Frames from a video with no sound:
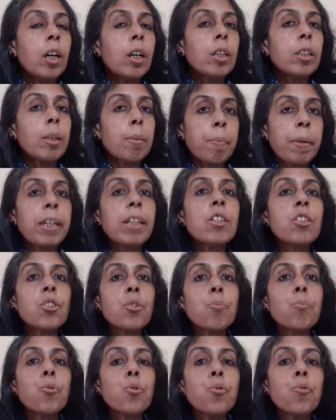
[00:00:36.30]
the
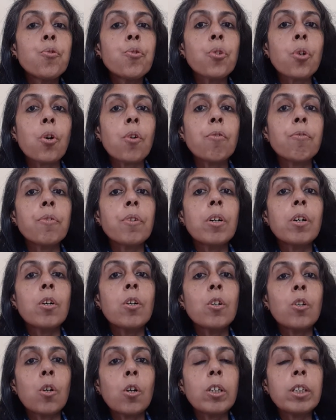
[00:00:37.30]
biggest moves of
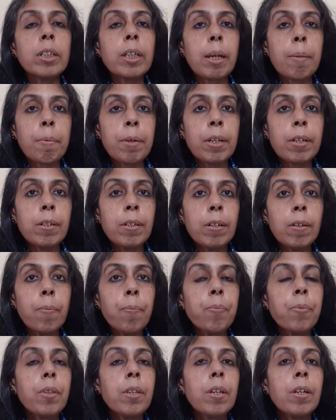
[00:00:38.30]
Lotte Chemical
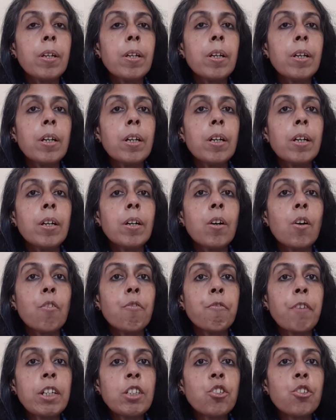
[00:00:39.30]

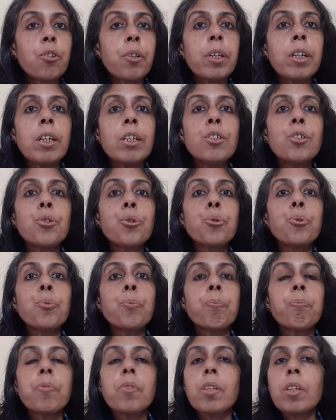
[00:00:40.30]
of venturing
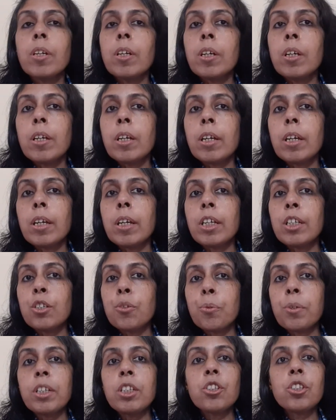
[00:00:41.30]
into
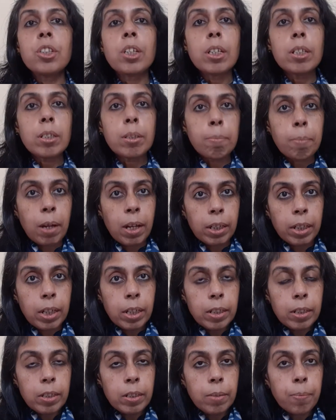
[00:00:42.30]
Indonesia's
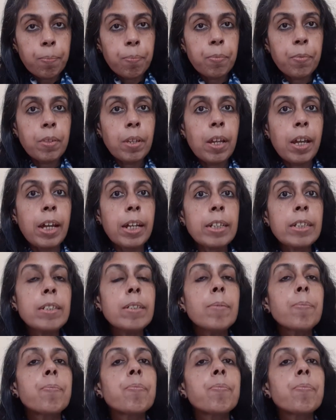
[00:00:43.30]
market and